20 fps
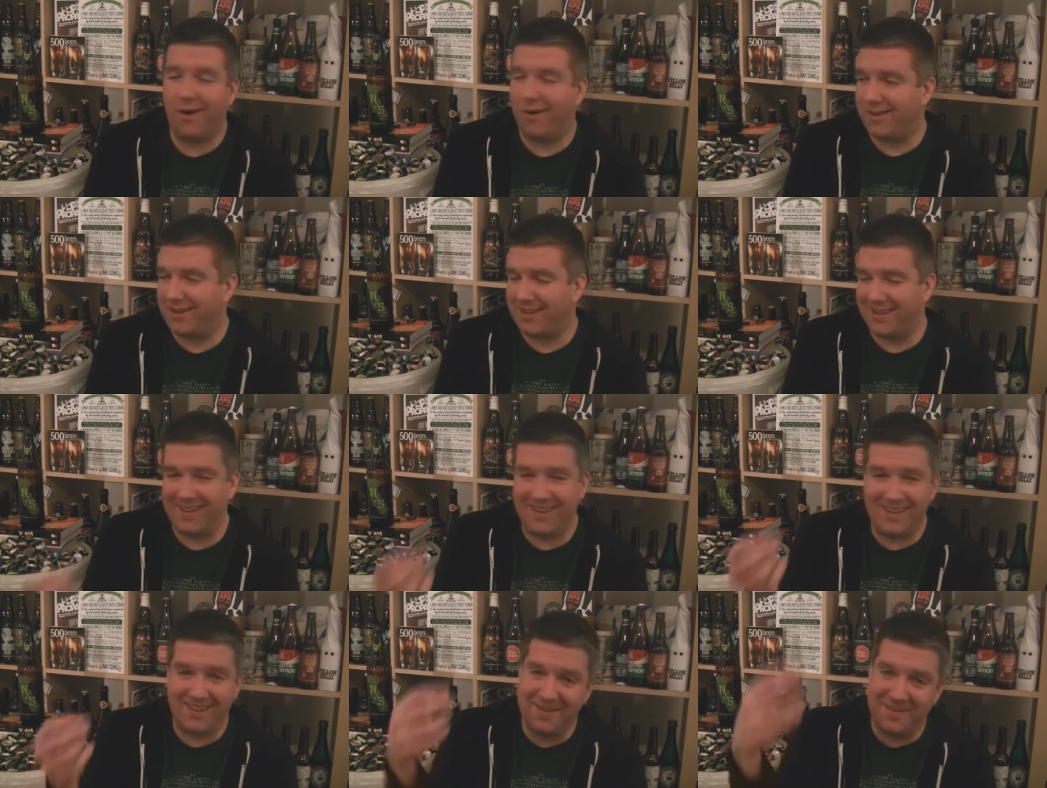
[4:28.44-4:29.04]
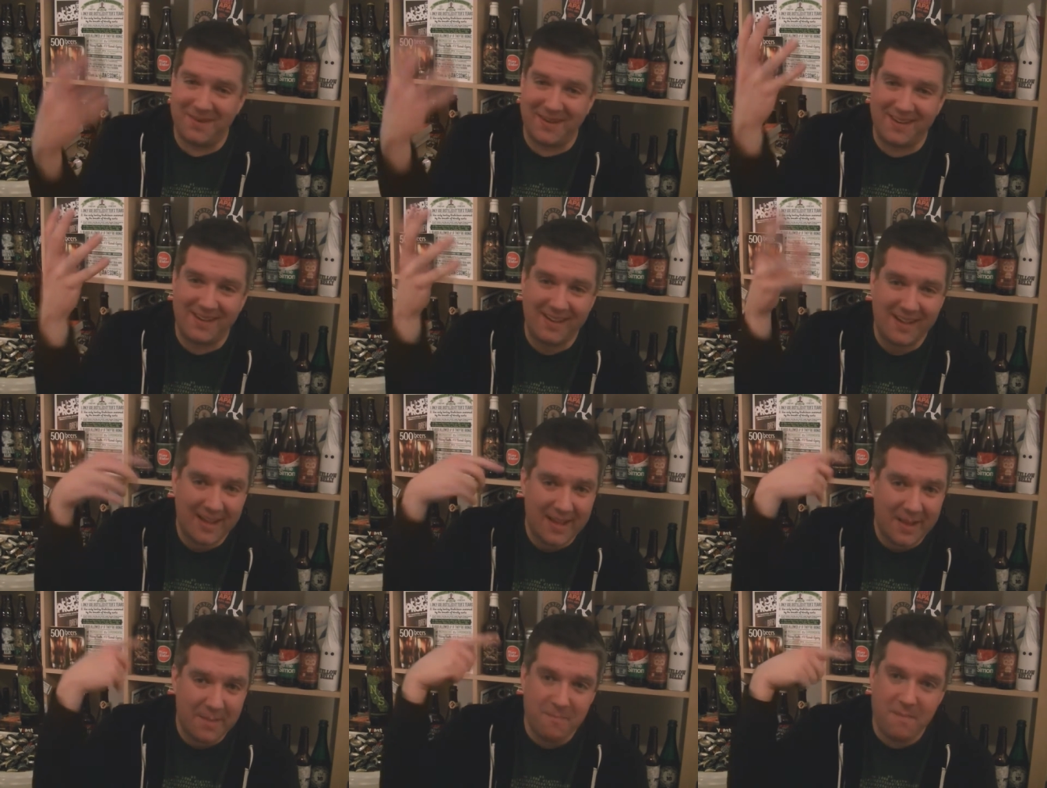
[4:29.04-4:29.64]
oddly. I mean,
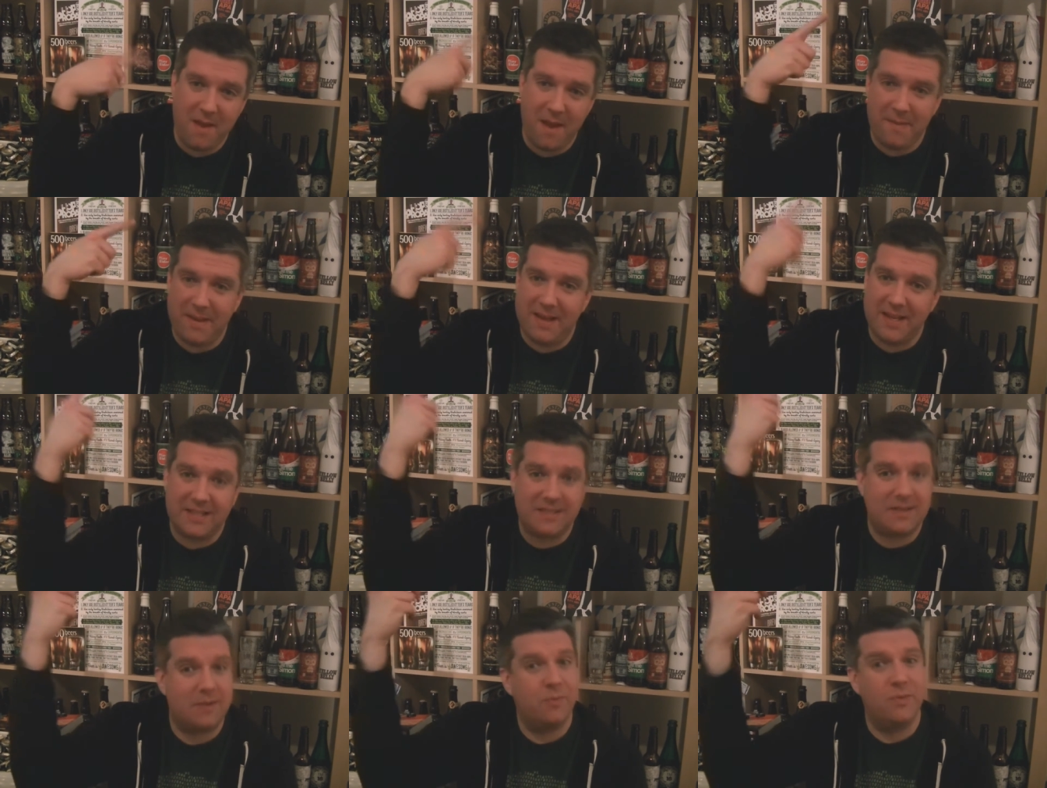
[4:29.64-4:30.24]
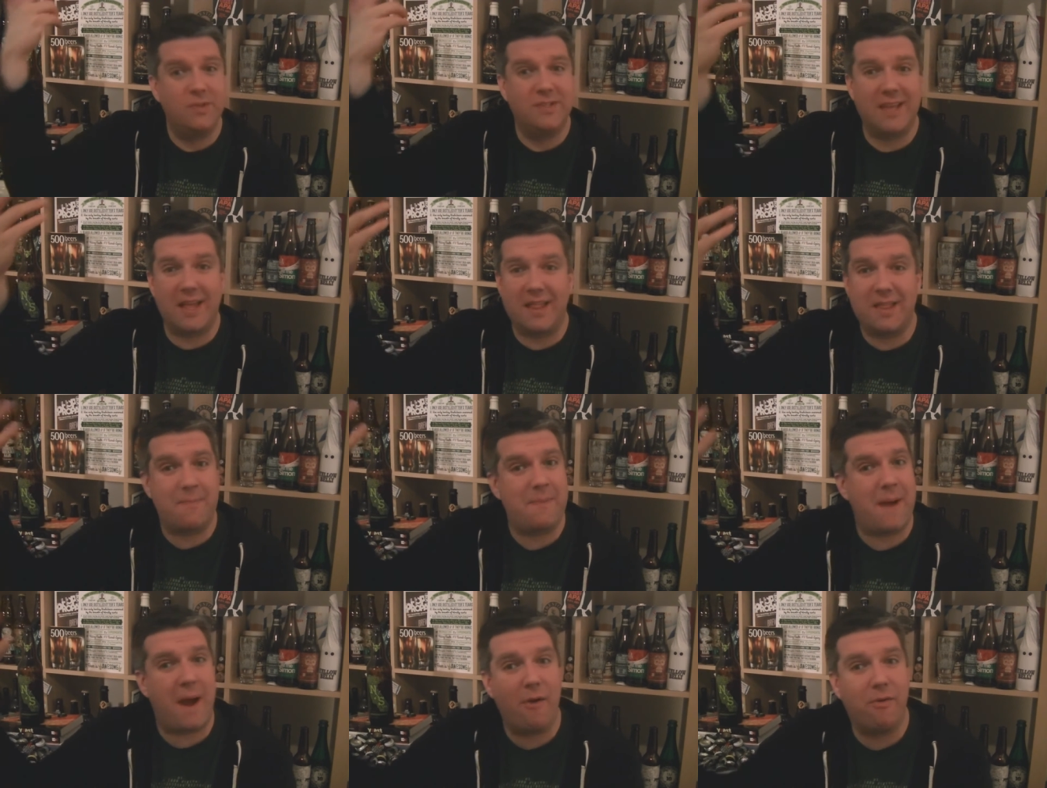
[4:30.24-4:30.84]
maybe it's once again
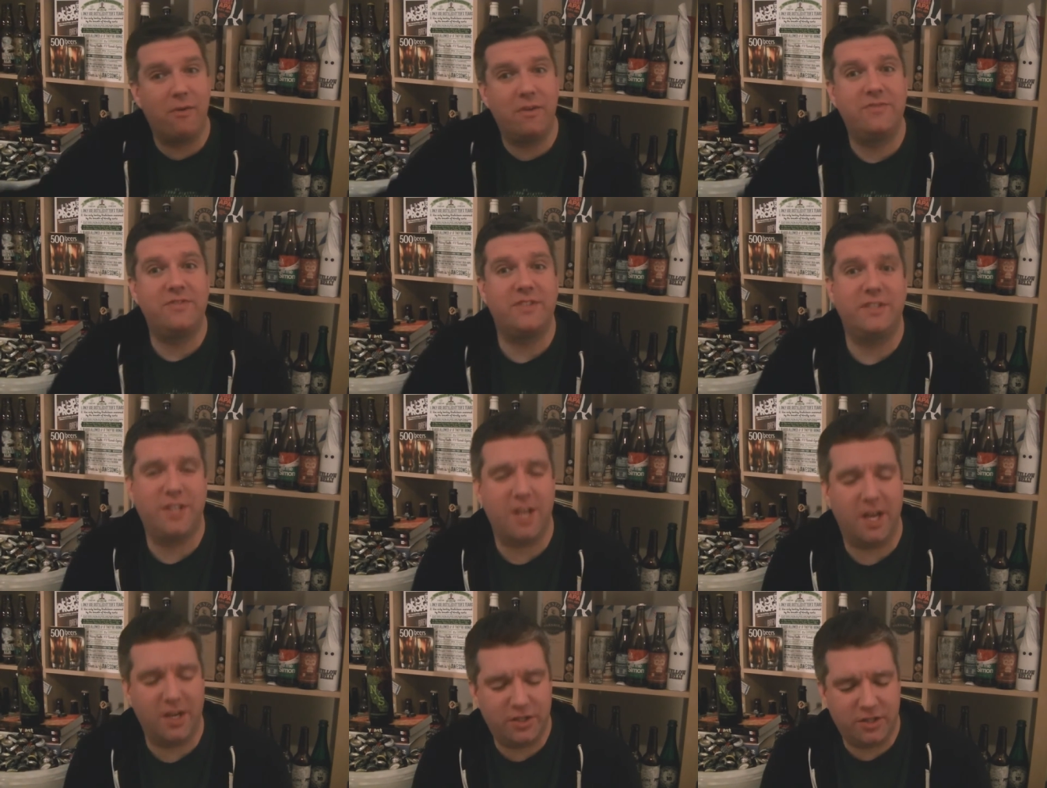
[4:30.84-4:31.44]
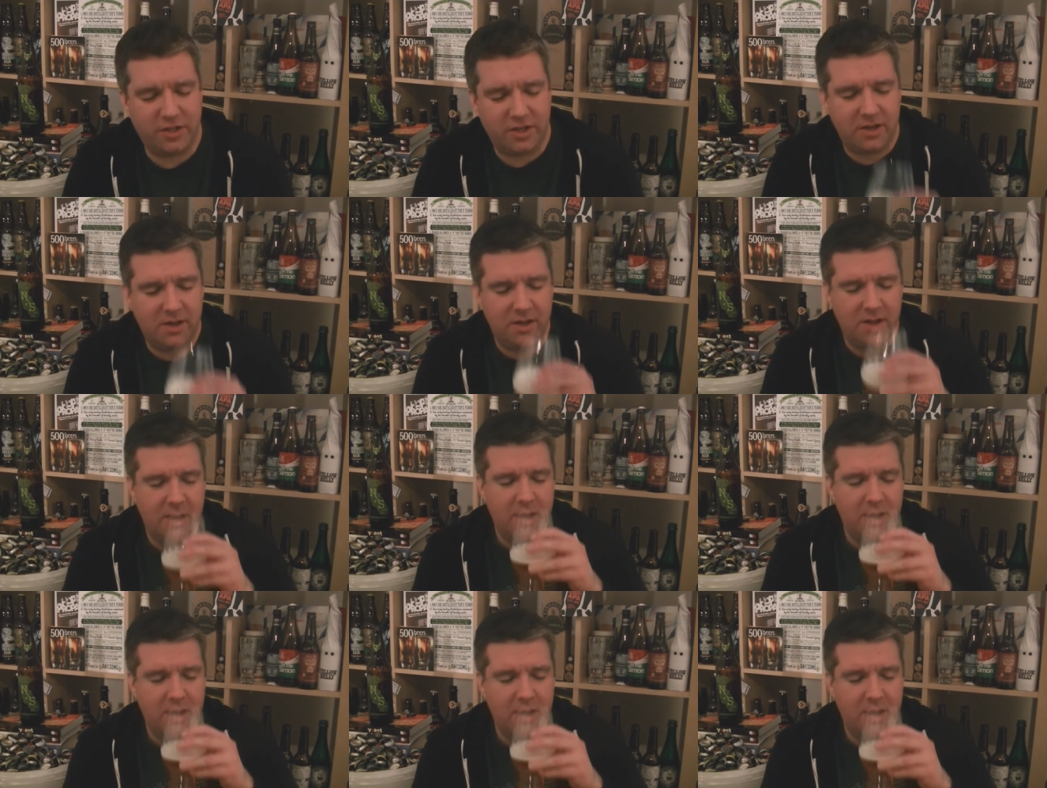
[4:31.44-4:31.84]
the power of suggestion,